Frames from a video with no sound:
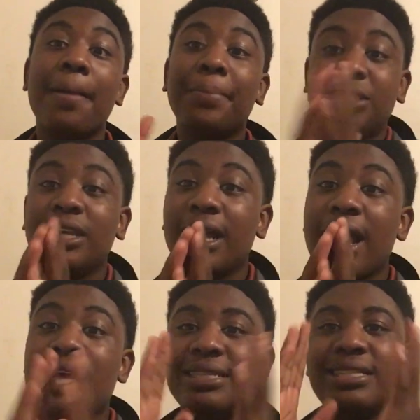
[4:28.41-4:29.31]
But yeah,
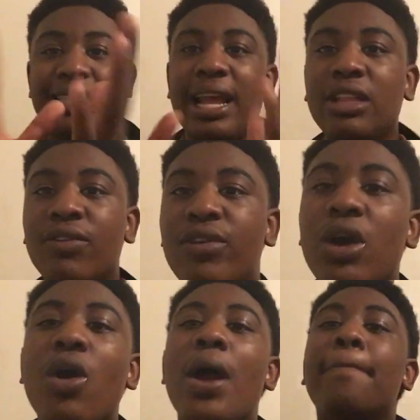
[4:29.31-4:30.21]
guys, this is the end of the
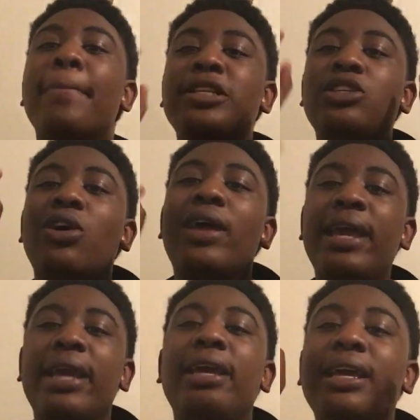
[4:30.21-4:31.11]
video. Make sure y'all hit